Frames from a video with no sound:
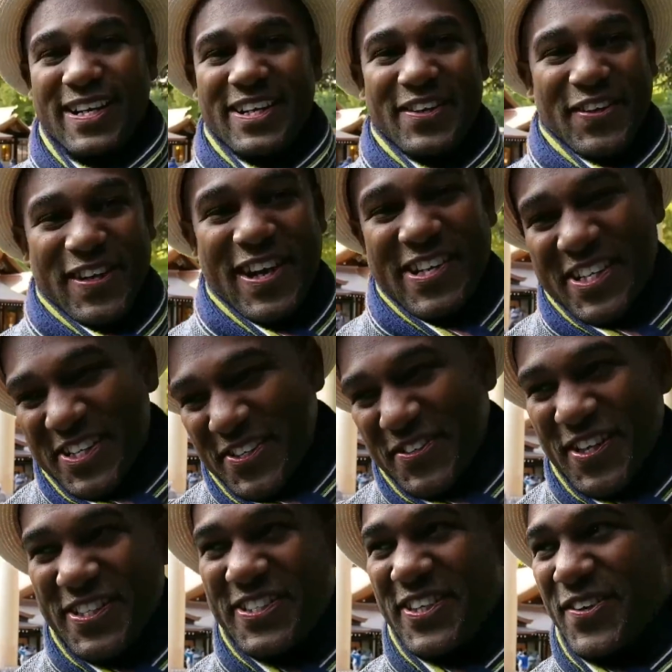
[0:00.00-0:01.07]
you know, they're
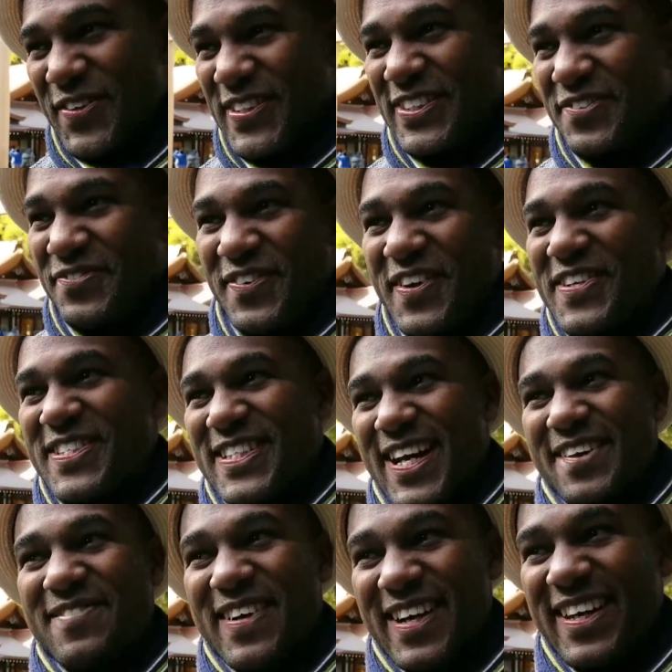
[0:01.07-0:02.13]
children, so it was the first
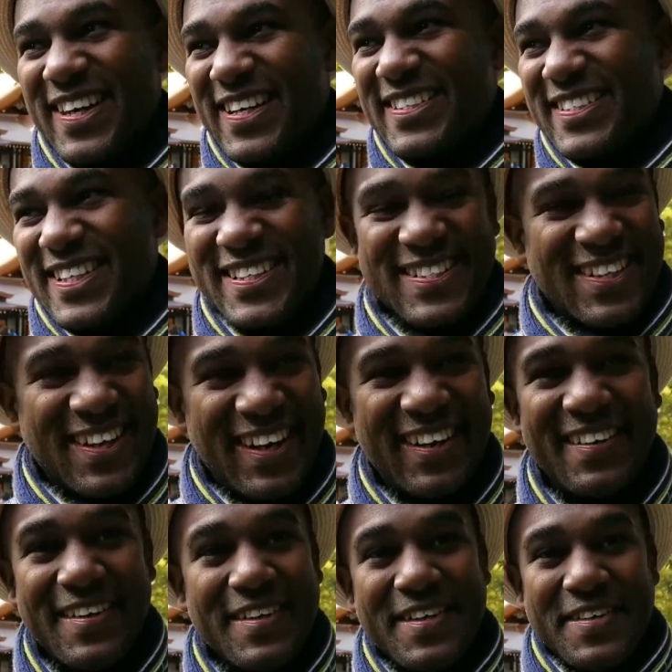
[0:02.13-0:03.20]
time I guess they saw
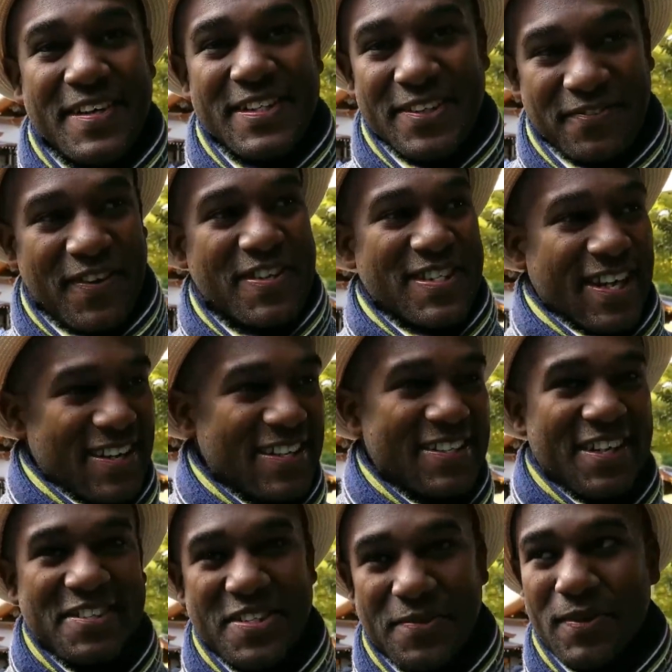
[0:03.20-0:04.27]

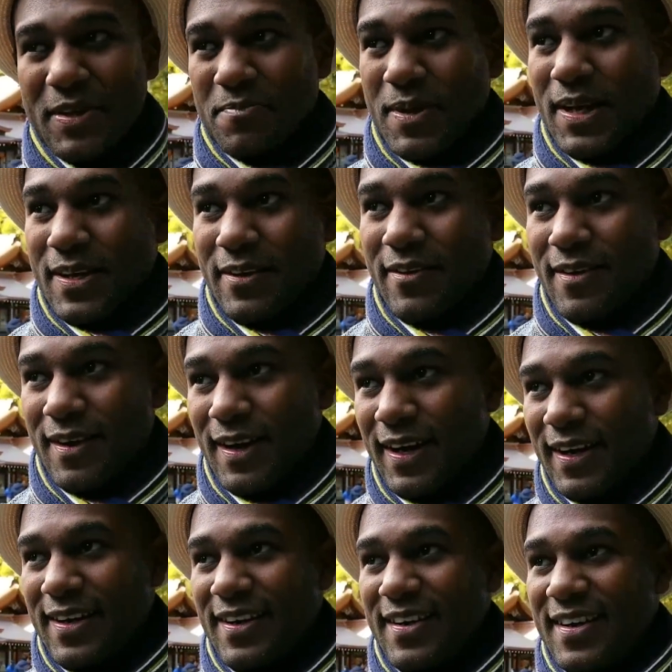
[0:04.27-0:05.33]
someone black, and
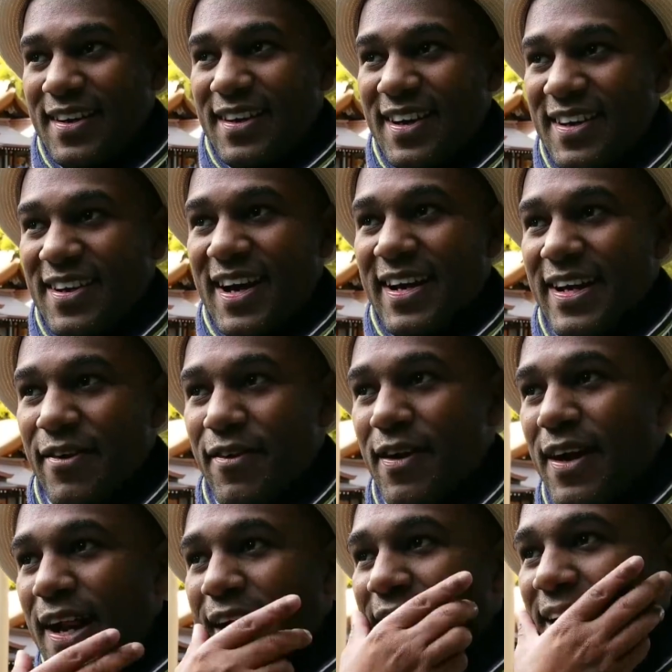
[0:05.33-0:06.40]
they were
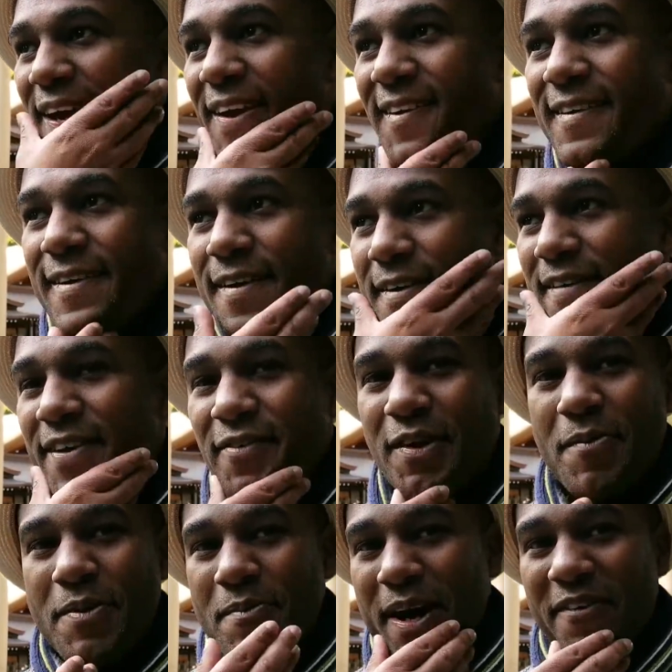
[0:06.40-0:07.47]
like,
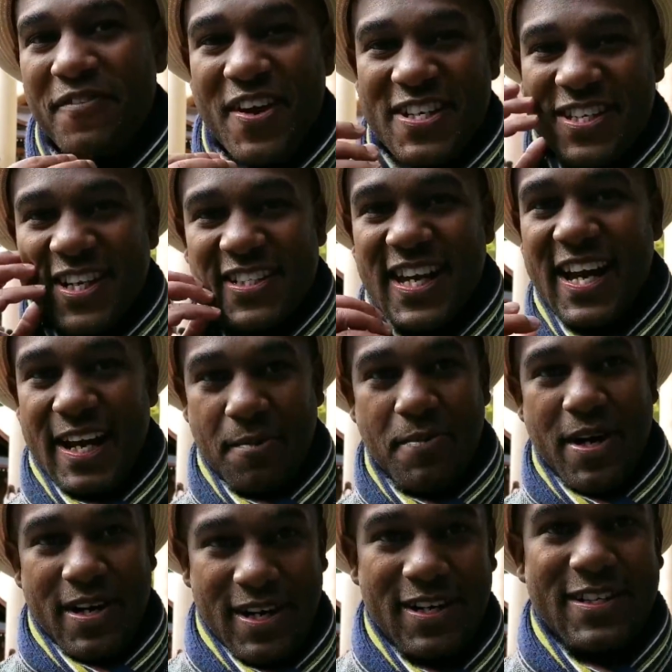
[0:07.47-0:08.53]
rubbing my face because I had a
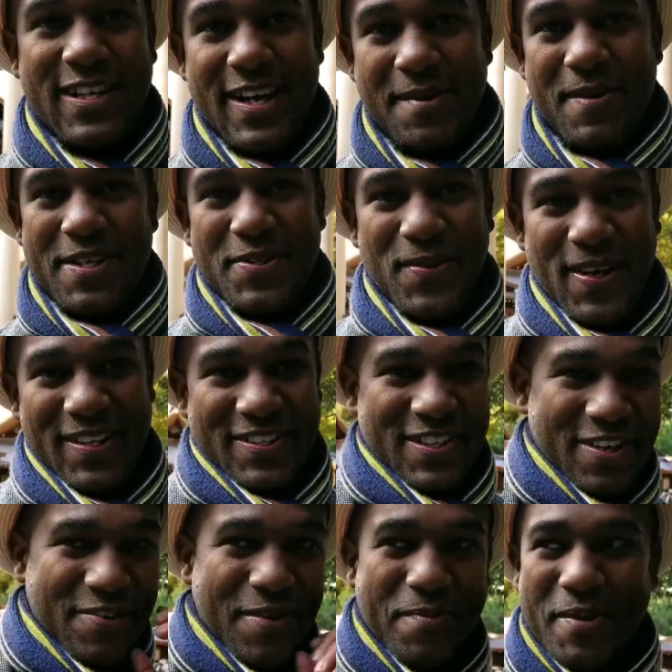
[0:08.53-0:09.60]
beard at the time as well. So
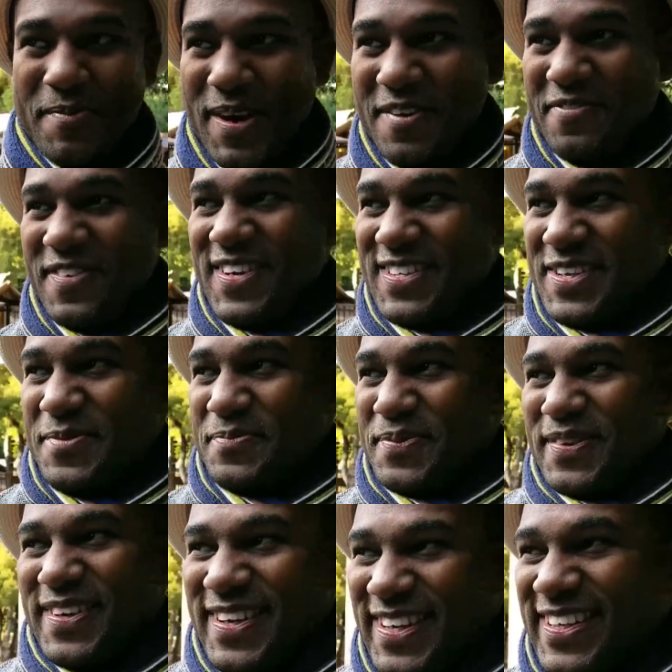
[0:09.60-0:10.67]
they're rubbing my face and
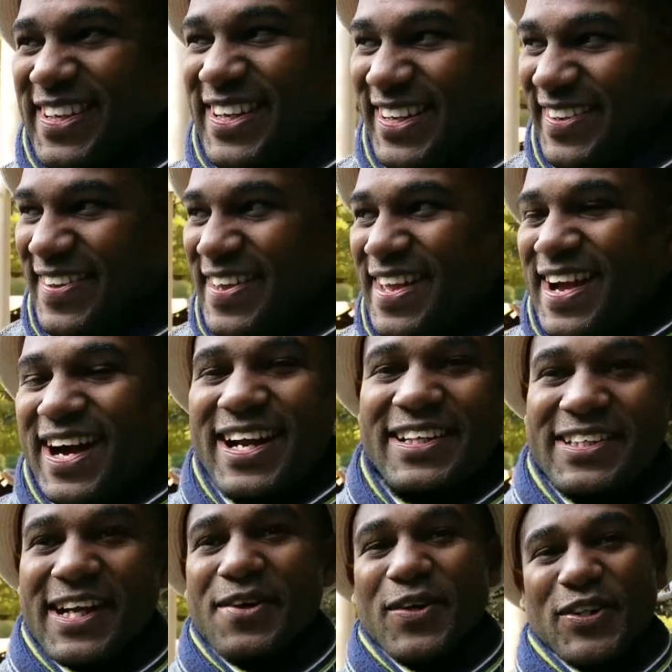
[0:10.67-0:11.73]
pulling it out. And I
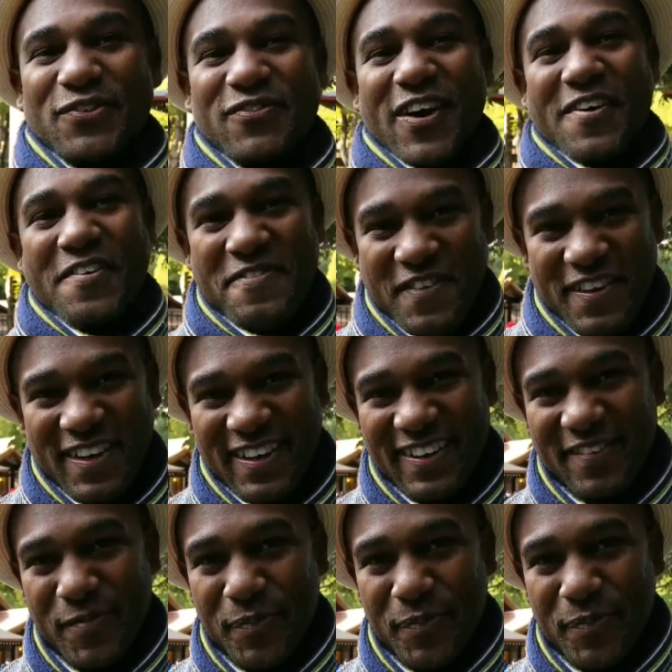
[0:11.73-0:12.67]
thought it was very funny